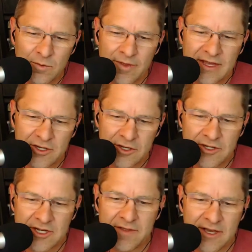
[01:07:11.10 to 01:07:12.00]
they
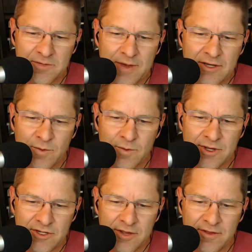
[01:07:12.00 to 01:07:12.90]
sell the Xbox
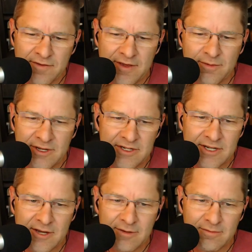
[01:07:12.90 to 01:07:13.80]
Ones on the family
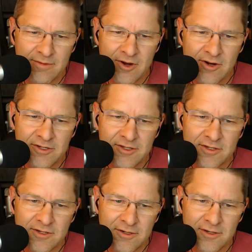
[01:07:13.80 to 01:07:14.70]
discount
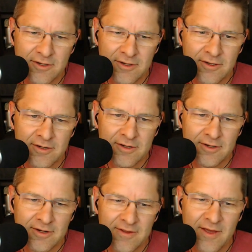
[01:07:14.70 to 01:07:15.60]
cards
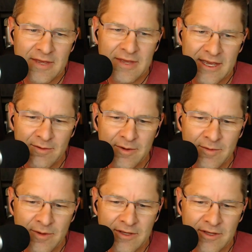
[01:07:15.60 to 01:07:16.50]
that we get when
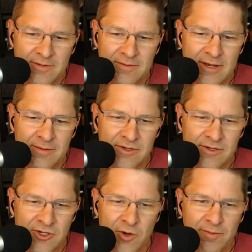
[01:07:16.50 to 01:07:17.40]
we sometimes
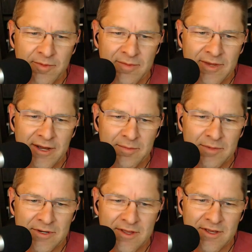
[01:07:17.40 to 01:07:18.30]
show up at meetup
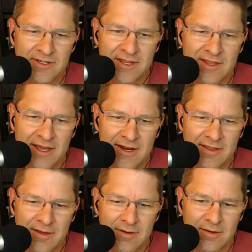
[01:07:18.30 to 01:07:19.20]
and things like that? I think.